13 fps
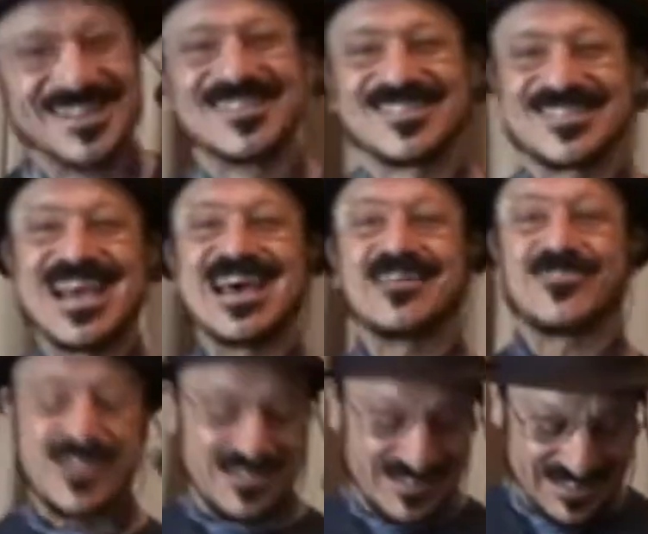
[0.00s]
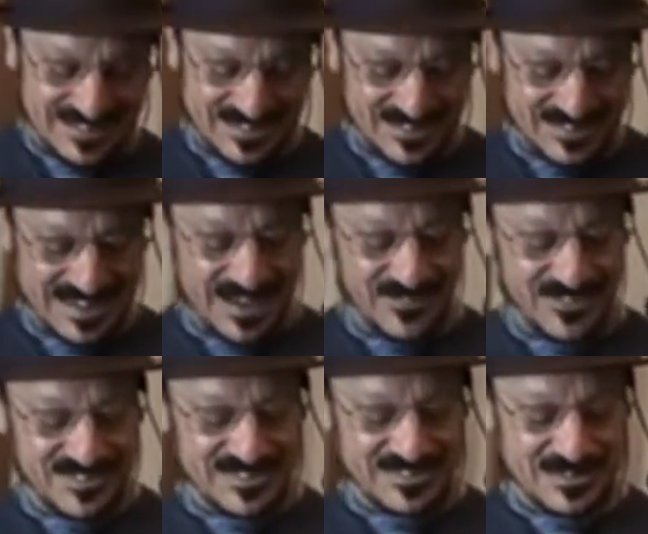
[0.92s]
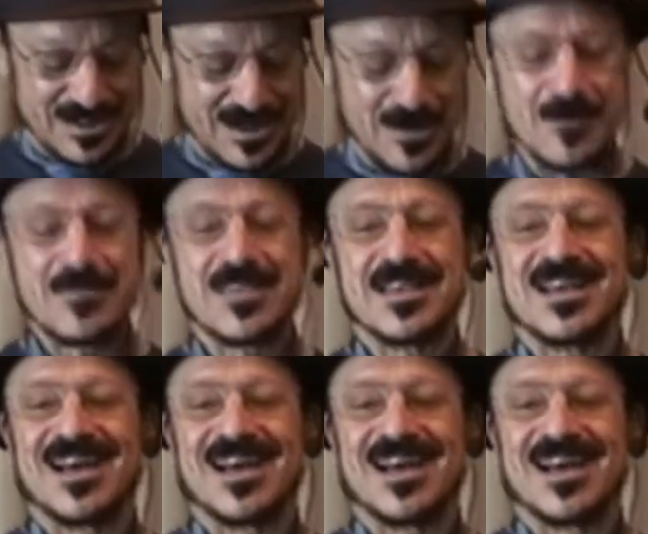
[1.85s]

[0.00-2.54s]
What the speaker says: San Francisco! San Francisco